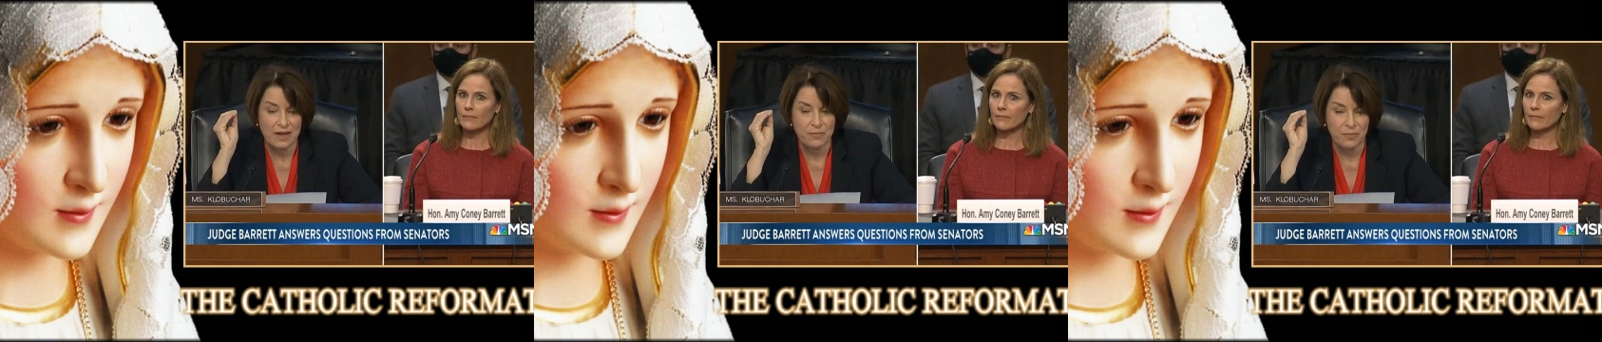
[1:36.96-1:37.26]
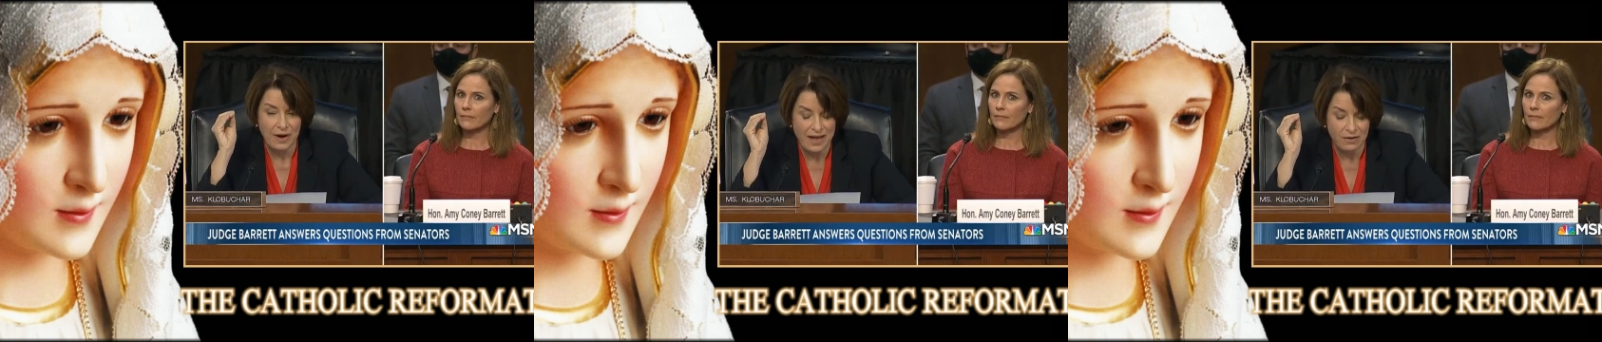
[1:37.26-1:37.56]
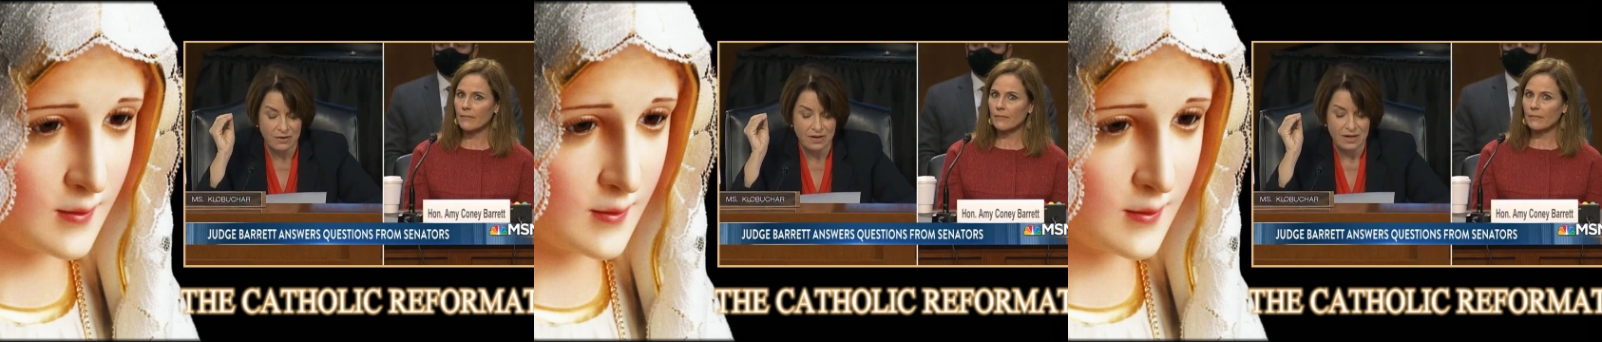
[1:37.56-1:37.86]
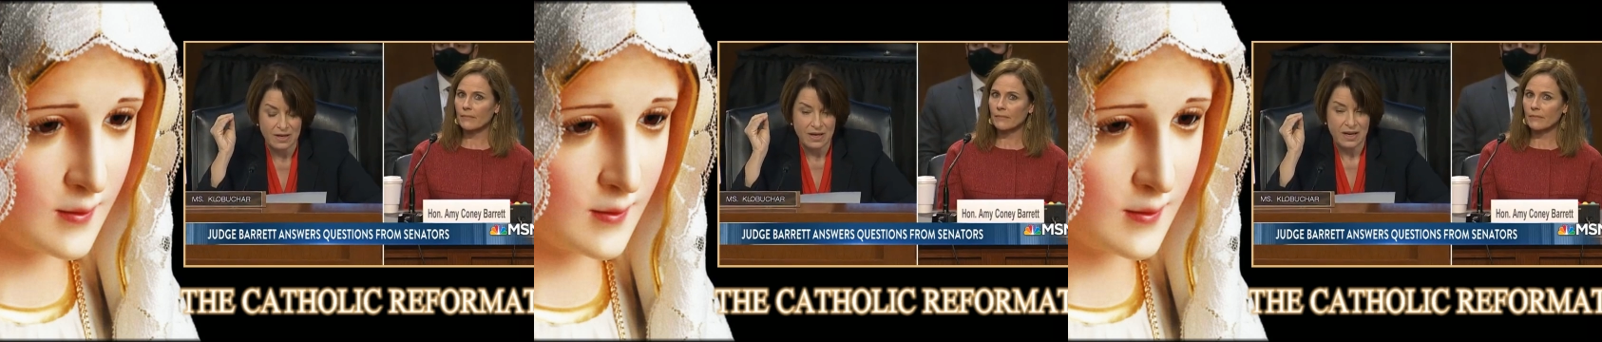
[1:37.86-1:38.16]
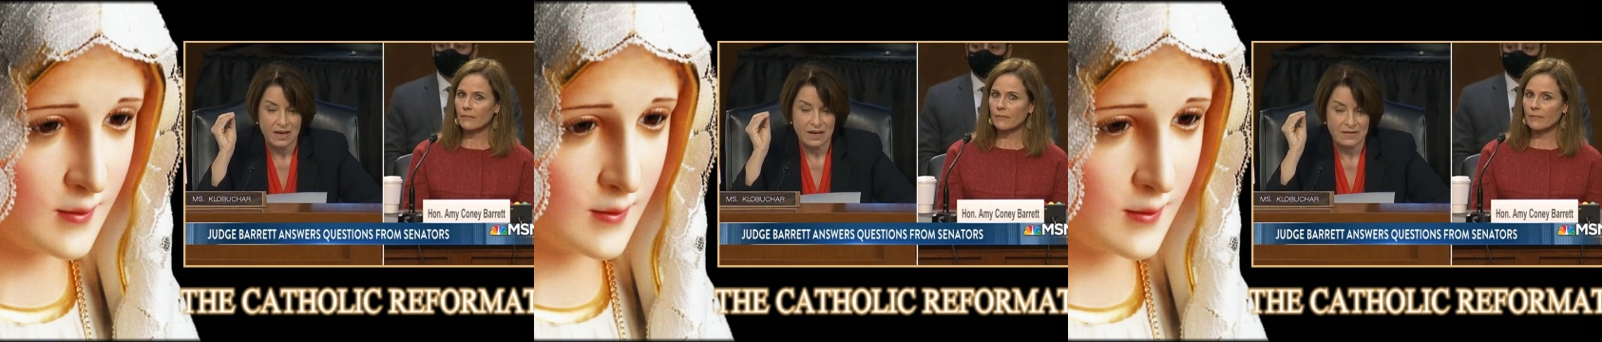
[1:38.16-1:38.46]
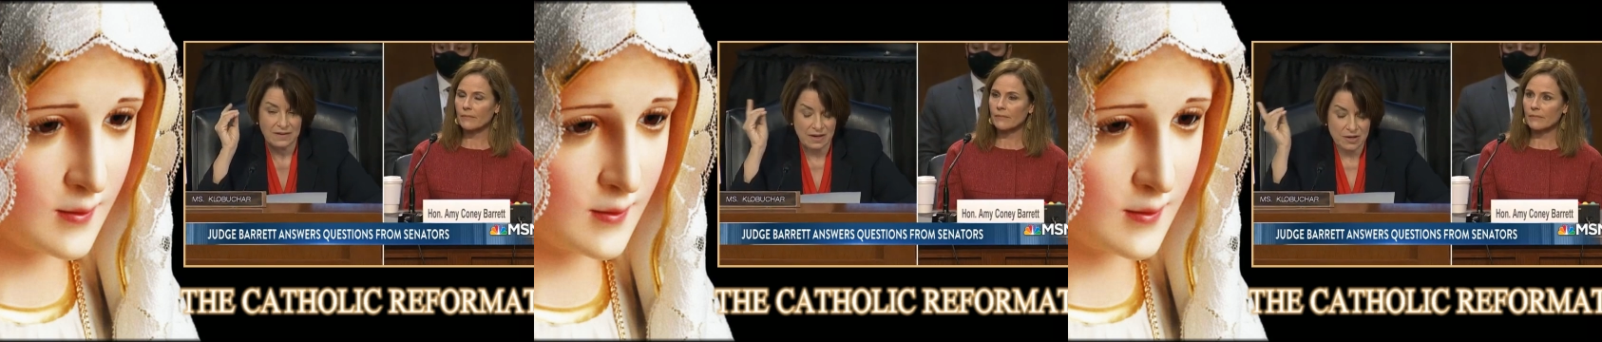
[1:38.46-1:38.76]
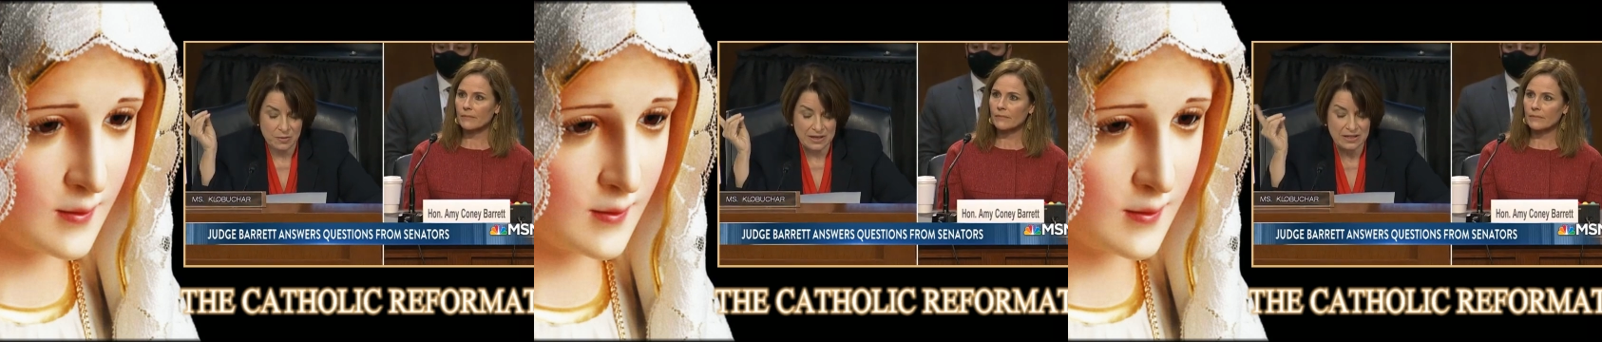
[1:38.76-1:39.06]
Speaker 1: that Brown is, and I
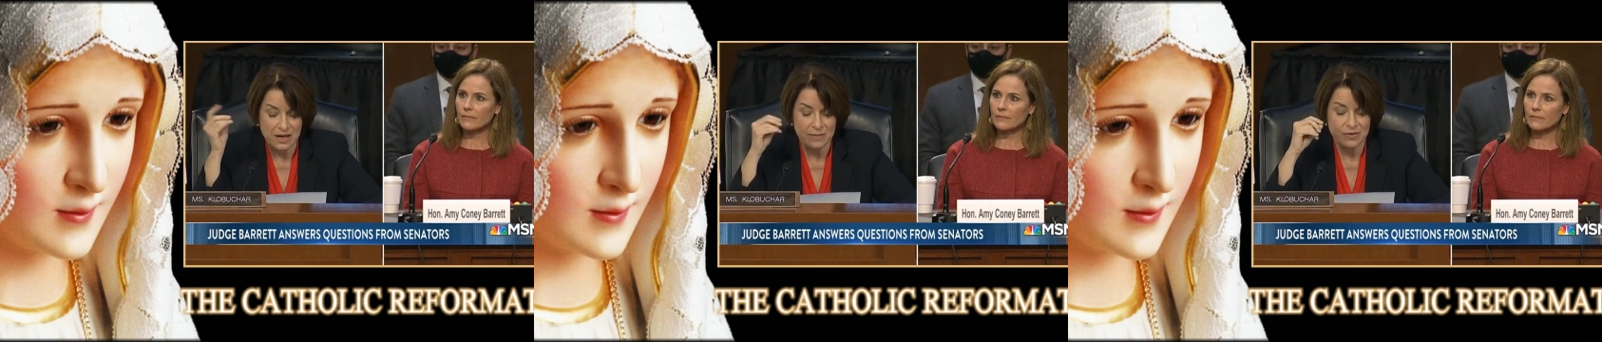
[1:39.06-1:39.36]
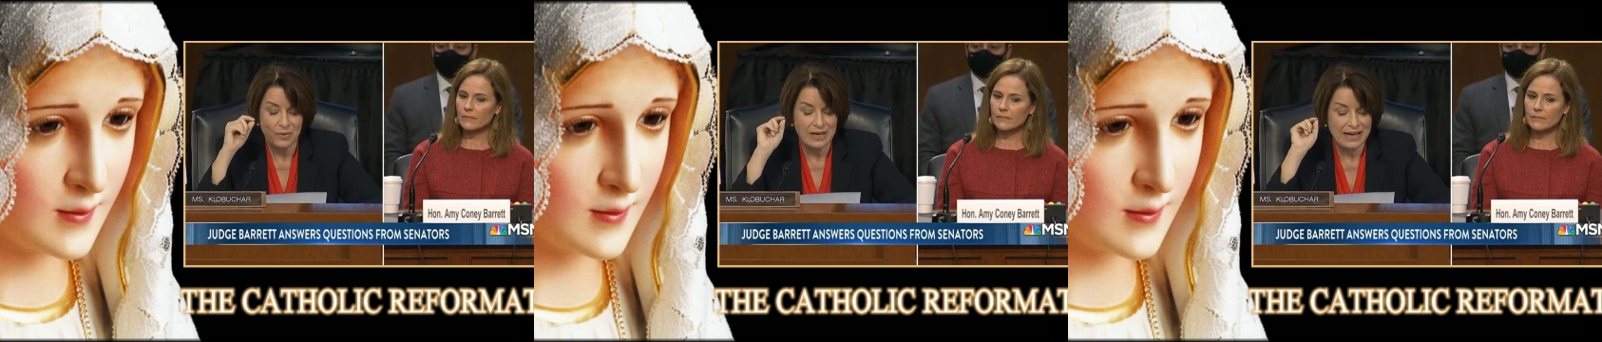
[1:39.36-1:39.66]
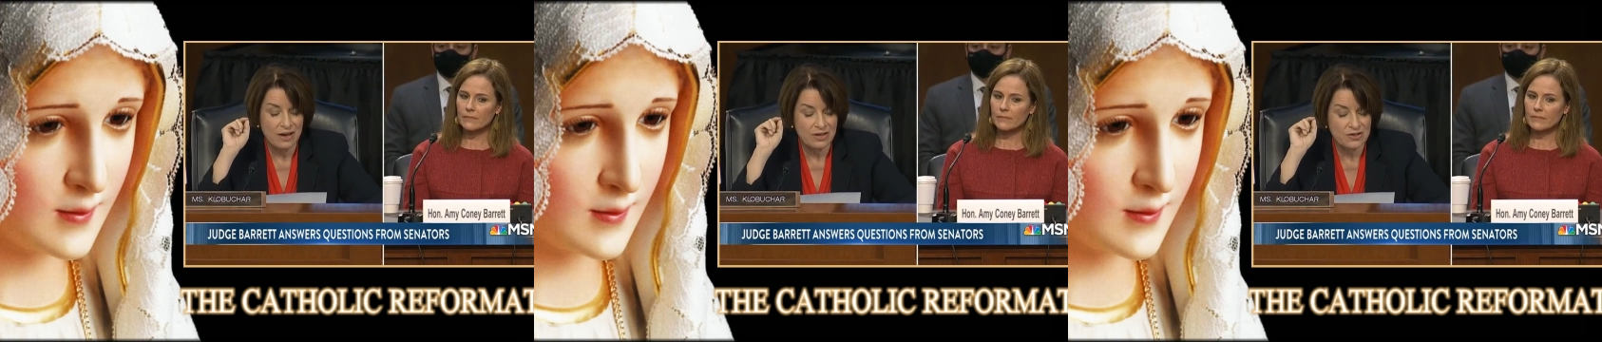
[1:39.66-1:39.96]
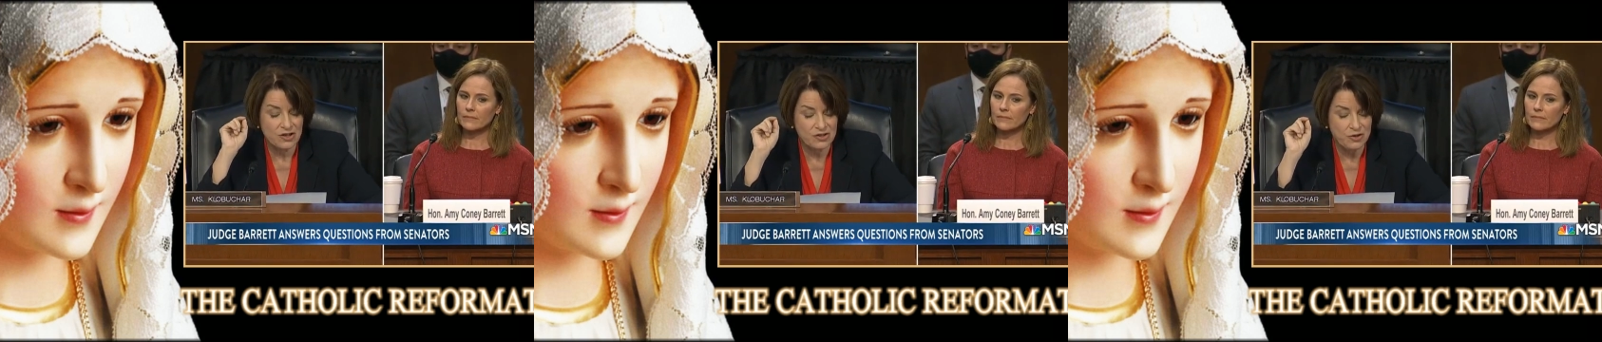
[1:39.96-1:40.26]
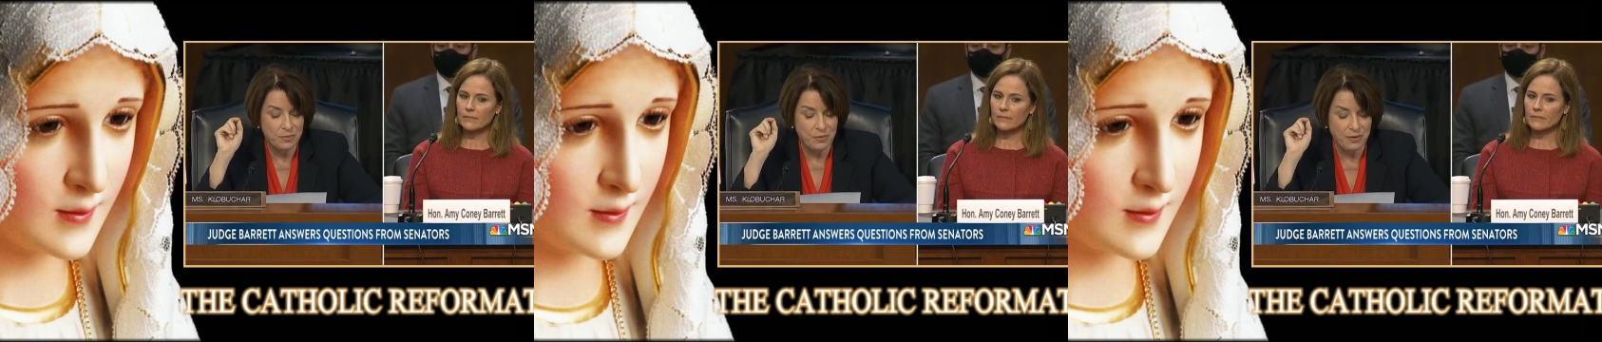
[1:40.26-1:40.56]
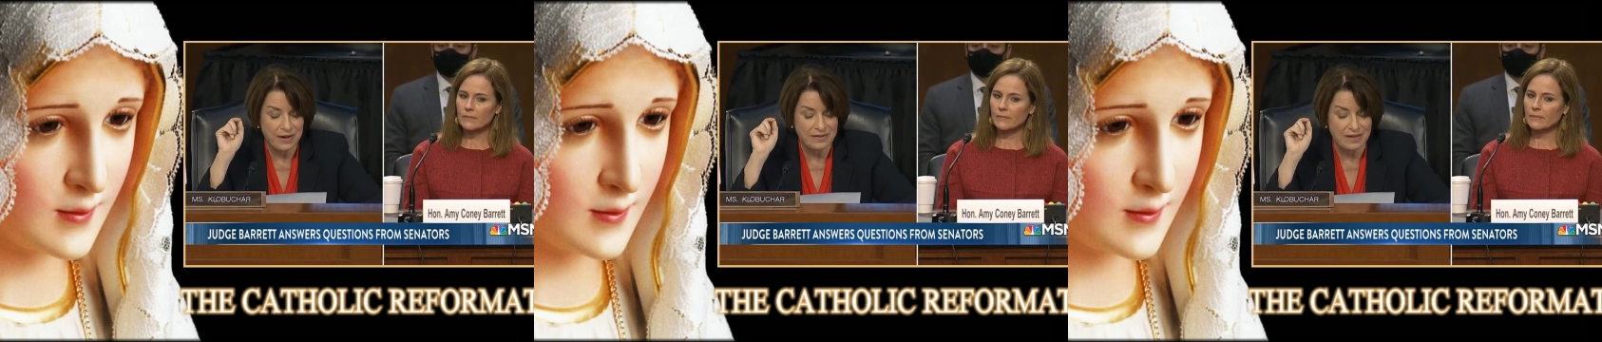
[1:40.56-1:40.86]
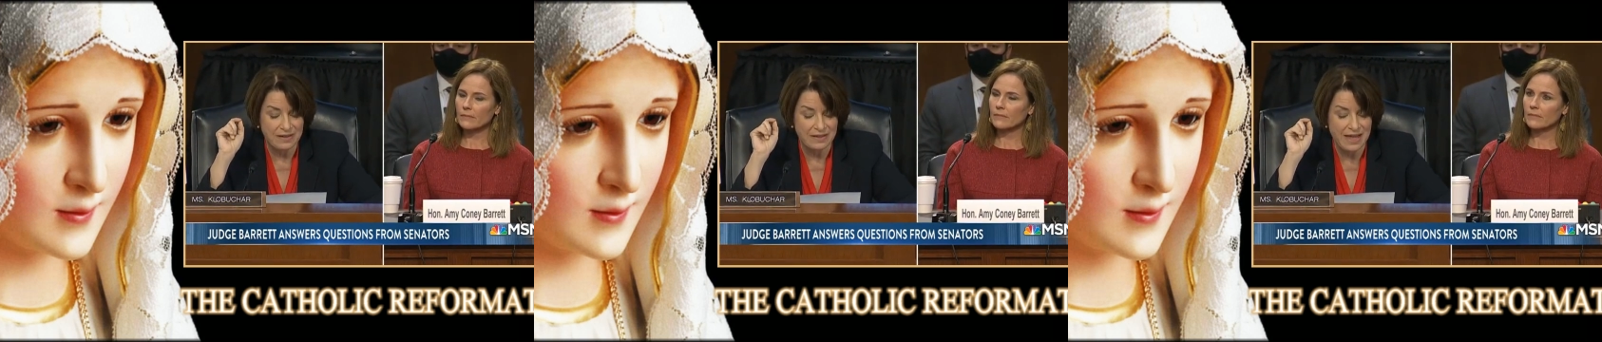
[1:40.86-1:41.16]
know my time is running out, is a super precedent.